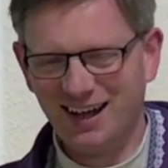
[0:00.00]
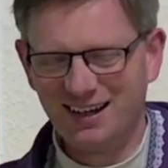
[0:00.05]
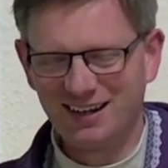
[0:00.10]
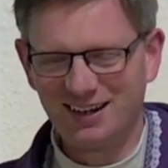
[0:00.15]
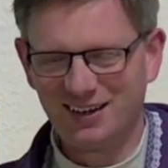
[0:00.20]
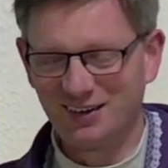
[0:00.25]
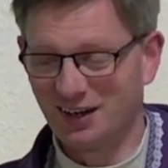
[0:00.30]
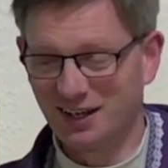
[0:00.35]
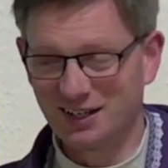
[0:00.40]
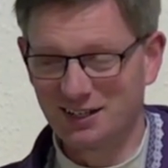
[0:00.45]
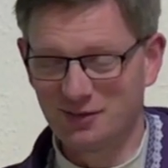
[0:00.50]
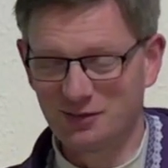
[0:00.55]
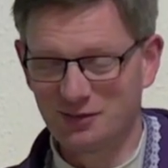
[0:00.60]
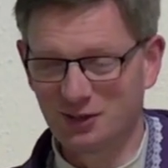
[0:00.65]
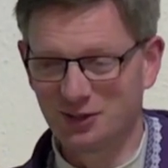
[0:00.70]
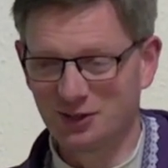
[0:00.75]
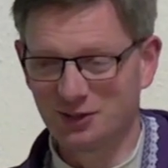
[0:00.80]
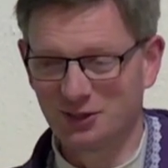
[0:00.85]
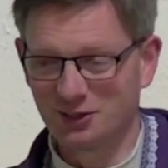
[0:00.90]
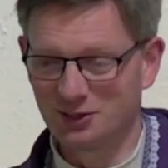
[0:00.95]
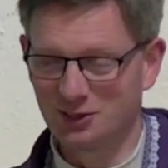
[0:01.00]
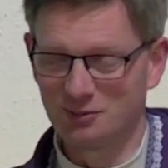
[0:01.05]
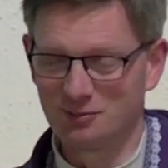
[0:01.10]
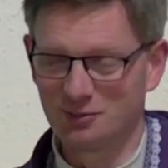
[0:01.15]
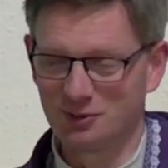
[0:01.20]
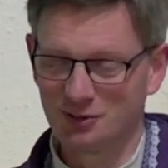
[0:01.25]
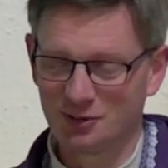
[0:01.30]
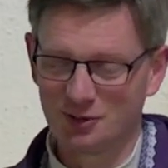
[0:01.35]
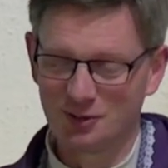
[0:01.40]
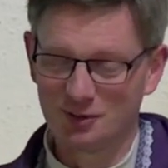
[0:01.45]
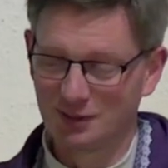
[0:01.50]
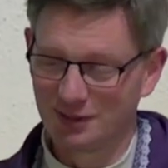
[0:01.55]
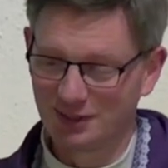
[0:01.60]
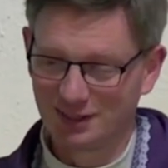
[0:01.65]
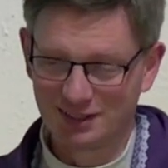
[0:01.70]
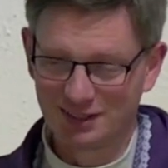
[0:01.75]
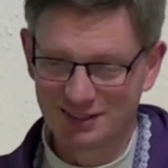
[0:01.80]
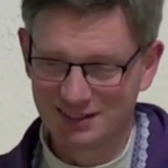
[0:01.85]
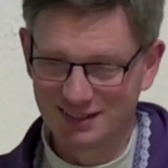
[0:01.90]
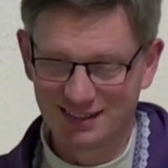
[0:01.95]
now, I had never heard the term before, I think
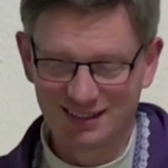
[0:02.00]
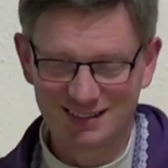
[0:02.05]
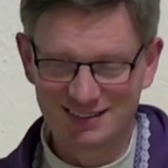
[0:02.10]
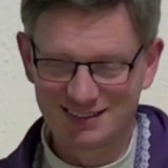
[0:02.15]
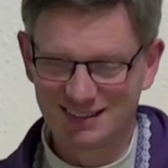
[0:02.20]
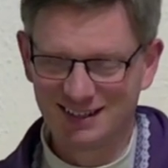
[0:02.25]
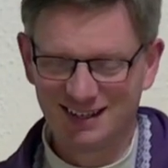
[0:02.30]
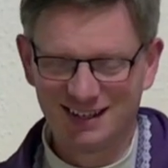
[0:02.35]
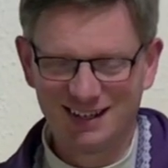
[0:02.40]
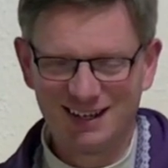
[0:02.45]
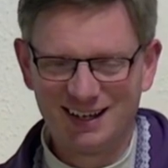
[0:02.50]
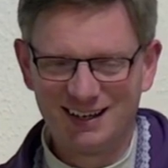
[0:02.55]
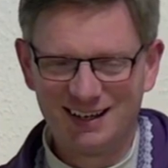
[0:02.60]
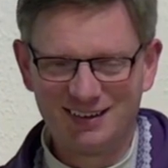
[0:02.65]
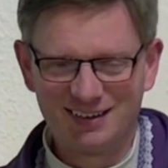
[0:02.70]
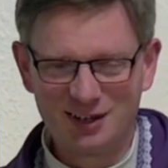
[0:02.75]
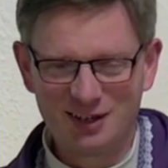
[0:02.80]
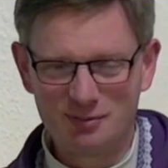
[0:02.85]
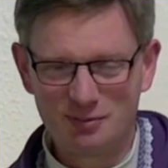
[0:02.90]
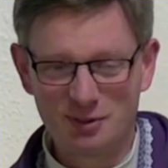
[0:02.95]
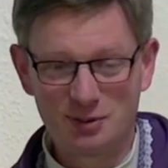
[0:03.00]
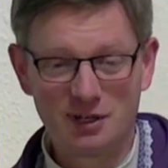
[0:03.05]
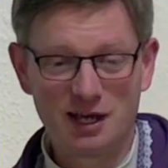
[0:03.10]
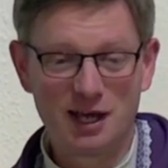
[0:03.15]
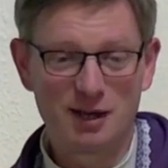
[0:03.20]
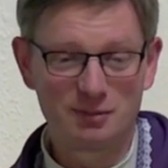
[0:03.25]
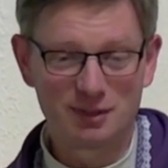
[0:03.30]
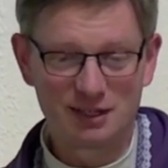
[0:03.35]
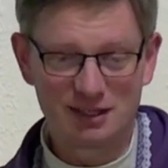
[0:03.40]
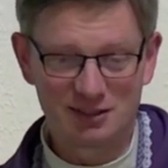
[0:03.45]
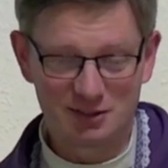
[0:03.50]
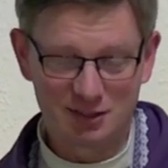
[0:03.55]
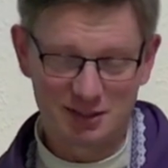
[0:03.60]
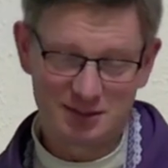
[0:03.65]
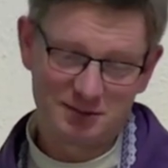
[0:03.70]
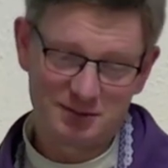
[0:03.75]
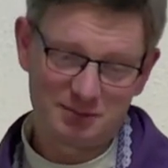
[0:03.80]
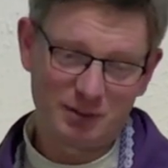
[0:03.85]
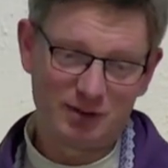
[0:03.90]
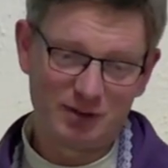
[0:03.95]
it's class. A uh, punami, so that's
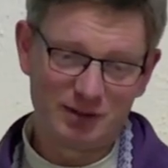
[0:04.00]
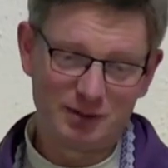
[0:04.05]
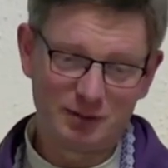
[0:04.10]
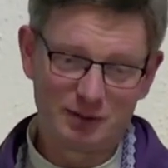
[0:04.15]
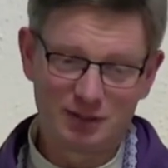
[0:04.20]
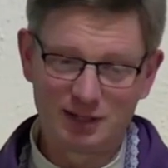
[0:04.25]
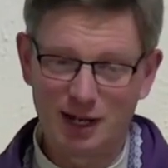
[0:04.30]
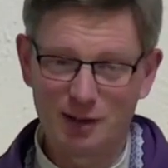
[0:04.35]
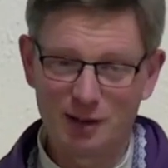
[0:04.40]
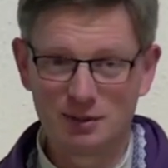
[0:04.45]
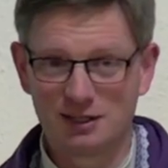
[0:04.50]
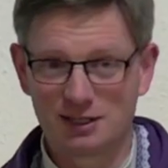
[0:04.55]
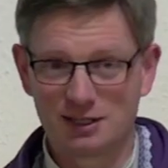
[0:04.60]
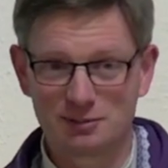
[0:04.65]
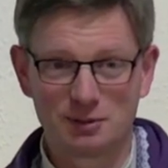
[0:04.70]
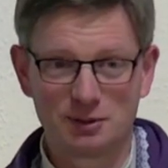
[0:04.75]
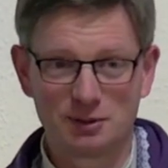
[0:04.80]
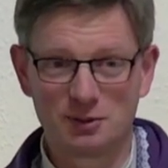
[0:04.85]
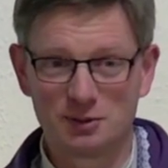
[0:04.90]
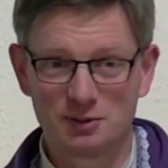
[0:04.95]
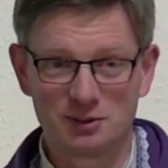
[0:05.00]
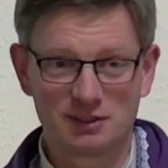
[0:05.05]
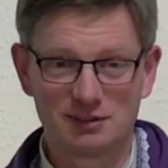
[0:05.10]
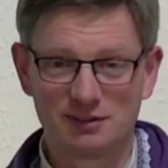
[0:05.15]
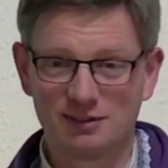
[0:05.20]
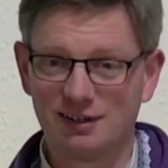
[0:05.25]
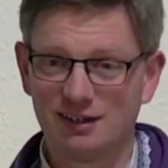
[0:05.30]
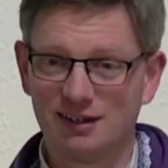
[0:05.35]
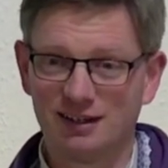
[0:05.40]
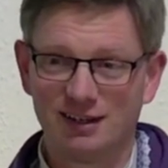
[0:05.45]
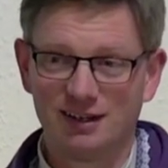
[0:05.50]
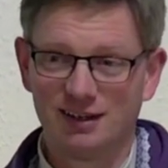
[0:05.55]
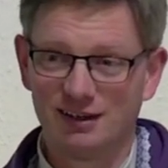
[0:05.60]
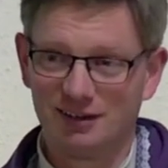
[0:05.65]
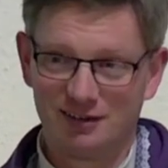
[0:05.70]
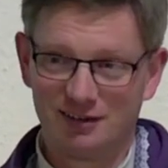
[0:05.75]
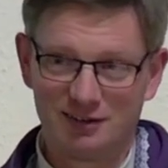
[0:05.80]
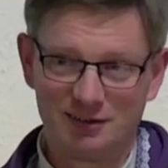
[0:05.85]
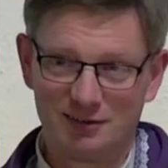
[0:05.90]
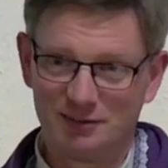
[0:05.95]
apparently when the nappy explodes and,
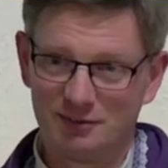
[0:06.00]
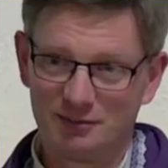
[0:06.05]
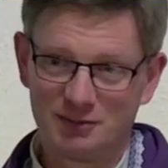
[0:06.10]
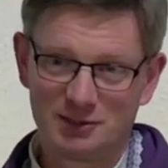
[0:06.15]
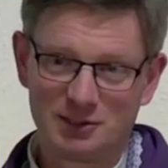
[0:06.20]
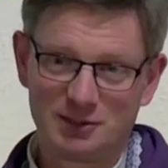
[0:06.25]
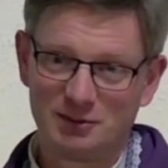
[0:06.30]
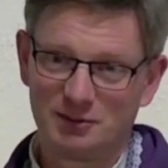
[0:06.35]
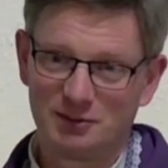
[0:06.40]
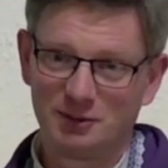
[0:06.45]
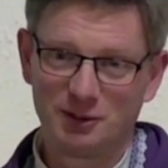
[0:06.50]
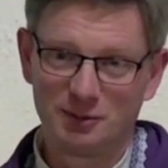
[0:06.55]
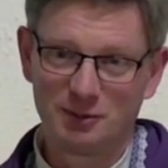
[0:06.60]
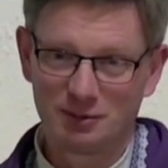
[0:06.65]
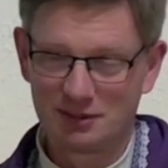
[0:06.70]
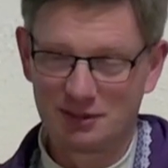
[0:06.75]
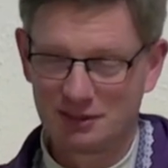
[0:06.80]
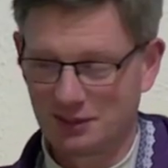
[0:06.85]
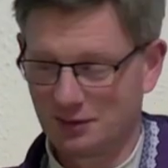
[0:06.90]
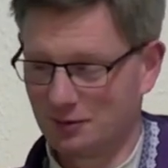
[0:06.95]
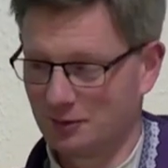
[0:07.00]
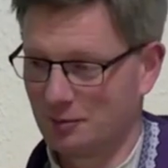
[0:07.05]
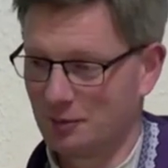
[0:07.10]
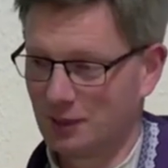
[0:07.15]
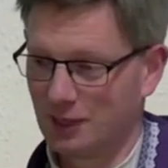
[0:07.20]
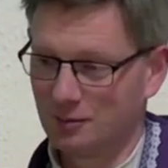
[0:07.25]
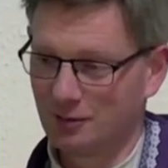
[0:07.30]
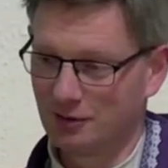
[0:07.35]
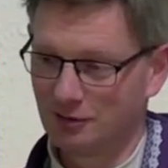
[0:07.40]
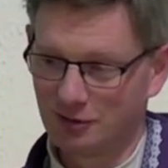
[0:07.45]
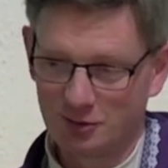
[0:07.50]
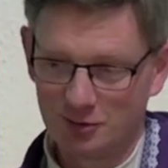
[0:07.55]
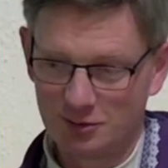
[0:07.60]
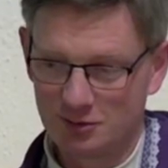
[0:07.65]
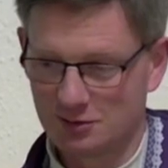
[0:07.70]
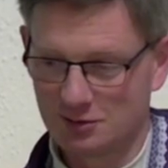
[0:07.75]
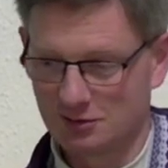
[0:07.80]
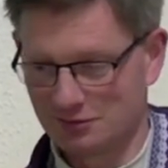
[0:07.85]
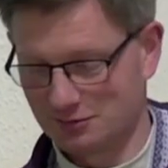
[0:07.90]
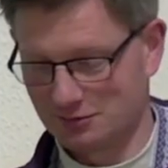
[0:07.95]
or, you know, up and down the baby grows
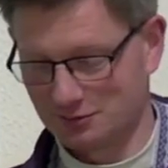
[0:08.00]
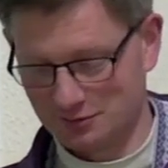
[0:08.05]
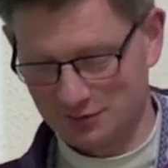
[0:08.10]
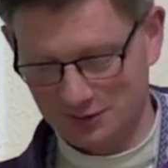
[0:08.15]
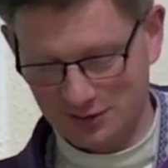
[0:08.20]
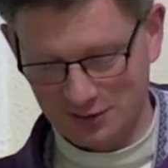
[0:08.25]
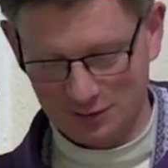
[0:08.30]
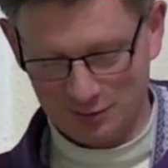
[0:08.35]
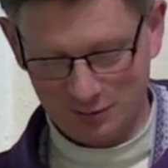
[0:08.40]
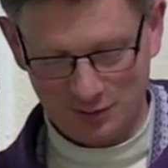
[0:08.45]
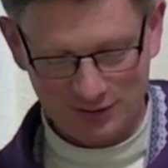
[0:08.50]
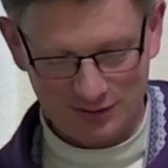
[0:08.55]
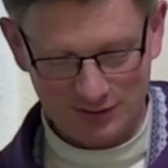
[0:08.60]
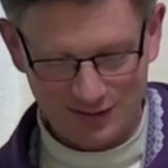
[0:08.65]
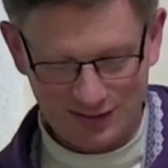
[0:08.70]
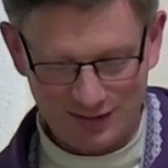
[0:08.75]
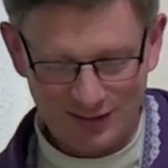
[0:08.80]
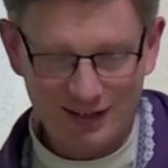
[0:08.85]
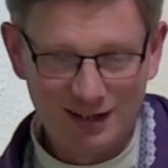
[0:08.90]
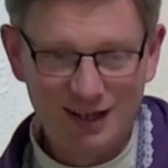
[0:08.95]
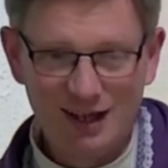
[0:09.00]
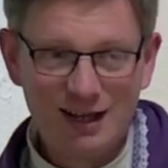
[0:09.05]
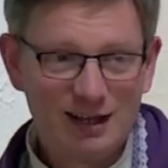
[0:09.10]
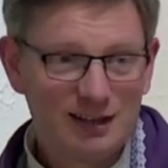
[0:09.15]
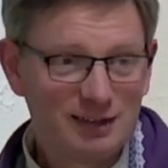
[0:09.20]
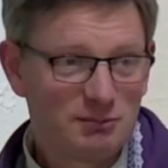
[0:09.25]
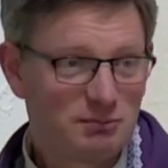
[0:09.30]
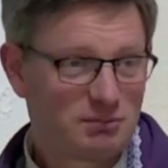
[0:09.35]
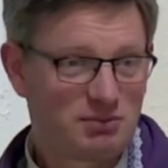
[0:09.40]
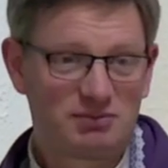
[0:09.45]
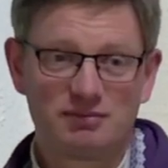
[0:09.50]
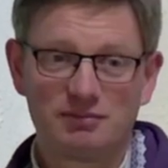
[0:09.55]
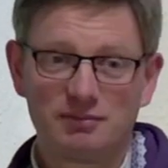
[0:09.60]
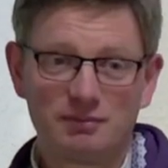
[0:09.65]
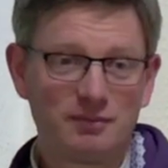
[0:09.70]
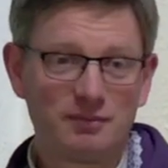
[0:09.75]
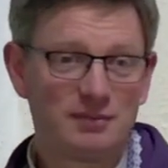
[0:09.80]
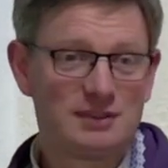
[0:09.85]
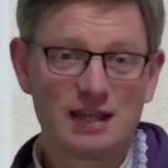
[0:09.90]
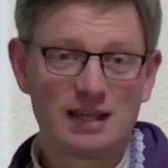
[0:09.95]
and, you know what I mean.
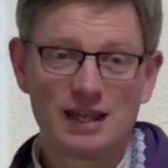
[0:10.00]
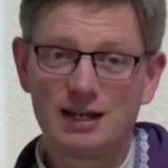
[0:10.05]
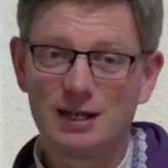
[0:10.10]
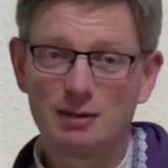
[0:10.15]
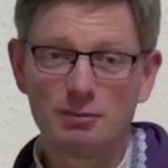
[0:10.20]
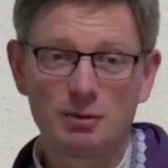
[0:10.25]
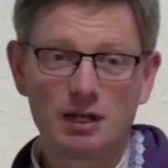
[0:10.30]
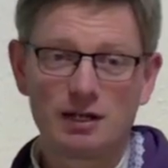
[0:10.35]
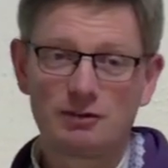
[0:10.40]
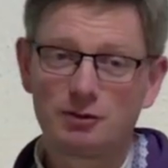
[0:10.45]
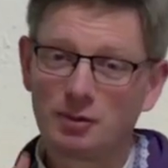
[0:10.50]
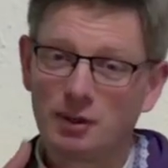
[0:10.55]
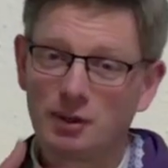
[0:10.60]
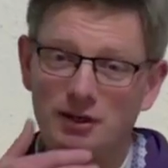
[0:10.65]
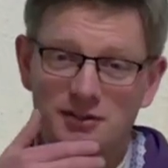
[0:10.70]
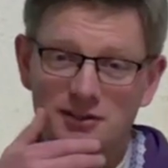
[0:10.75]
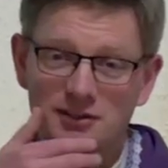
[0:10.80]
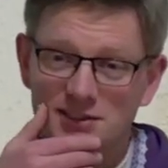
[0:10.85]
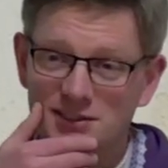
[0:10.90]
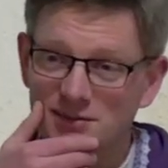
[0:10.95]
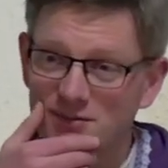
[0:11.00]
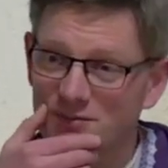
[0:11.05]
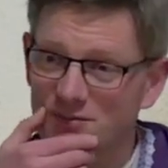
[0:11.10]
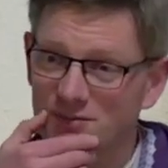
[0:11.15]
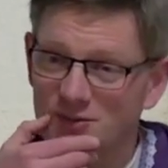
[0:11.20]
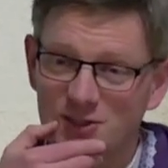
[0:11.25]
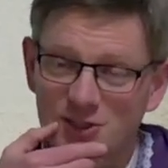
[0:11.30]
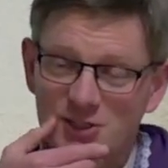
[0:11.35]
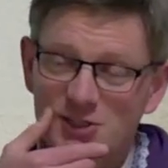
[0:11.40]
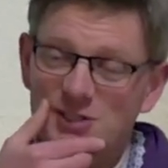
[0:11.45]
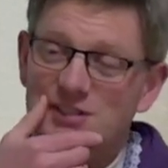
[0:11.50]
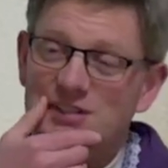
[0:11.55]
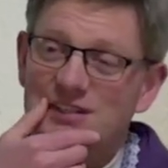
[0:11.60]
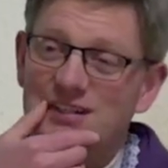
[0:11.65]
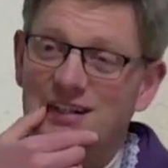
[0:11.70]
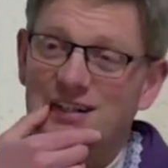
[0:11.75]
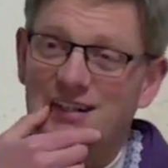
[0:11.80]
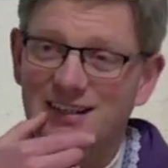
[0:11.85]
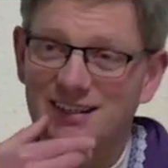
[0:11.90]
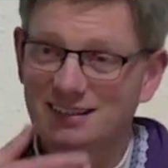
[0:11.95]
Daily bread for parents, just
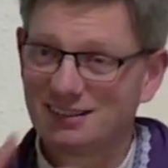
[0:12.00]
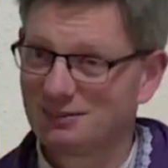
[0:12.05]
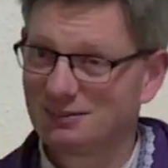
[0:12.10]
like,